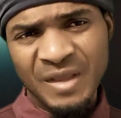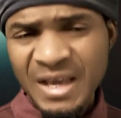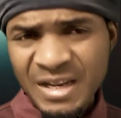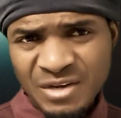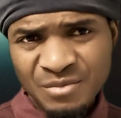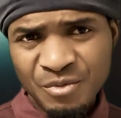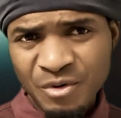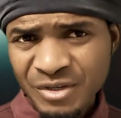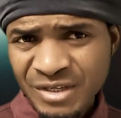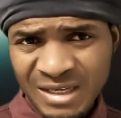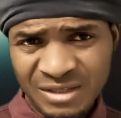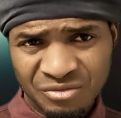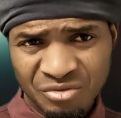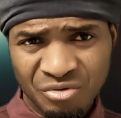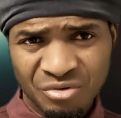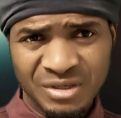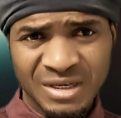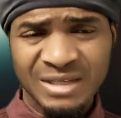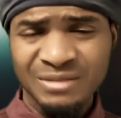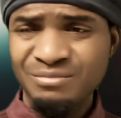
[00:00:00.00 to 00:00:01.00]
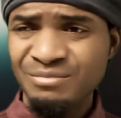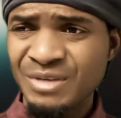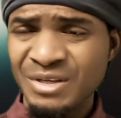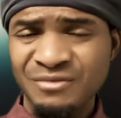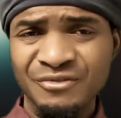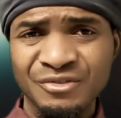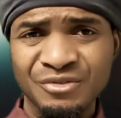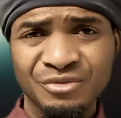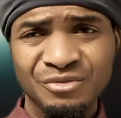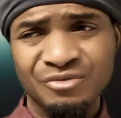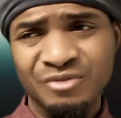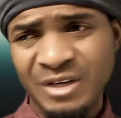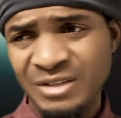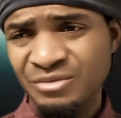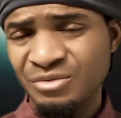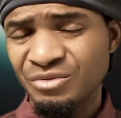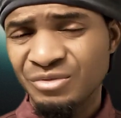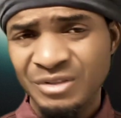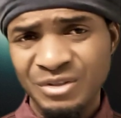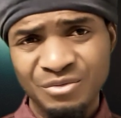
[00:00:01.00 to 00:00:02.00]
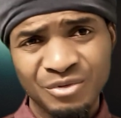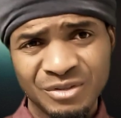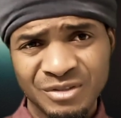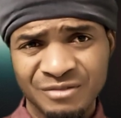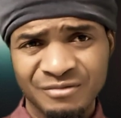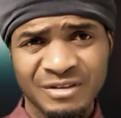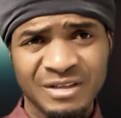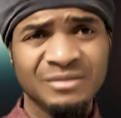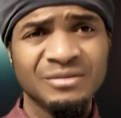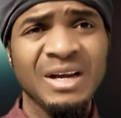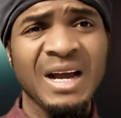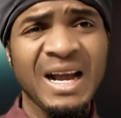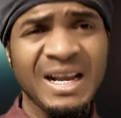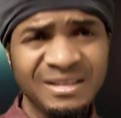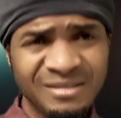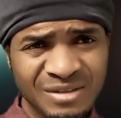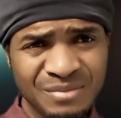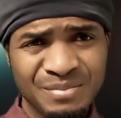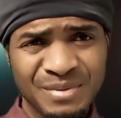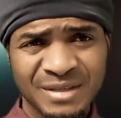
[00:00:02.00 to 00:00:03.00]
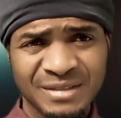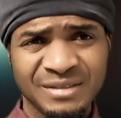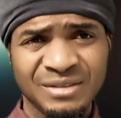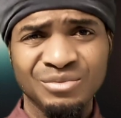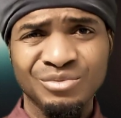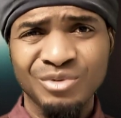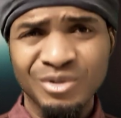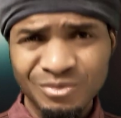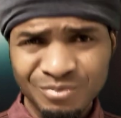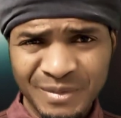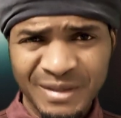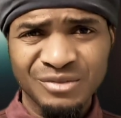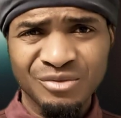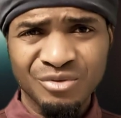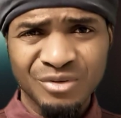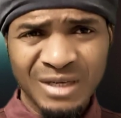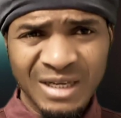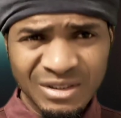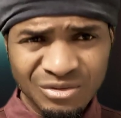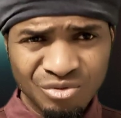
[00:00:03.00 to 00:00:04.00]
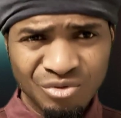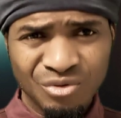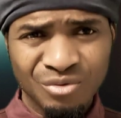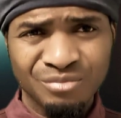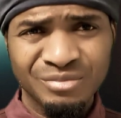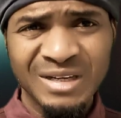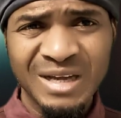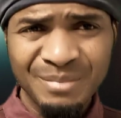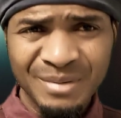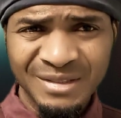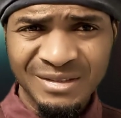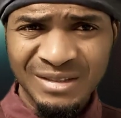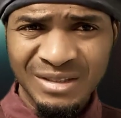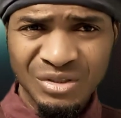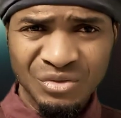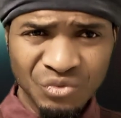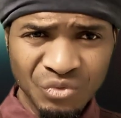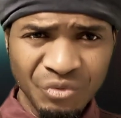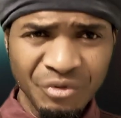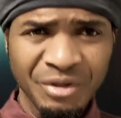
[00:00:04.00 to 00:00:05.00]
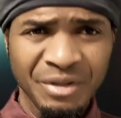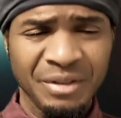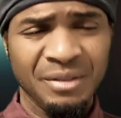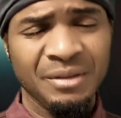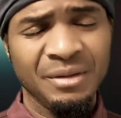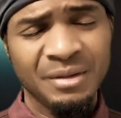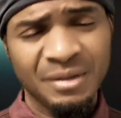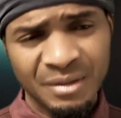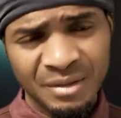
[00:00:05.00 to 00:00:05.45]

anybody at all that make video trying to say whatever, ask the person what particular job that person is doing.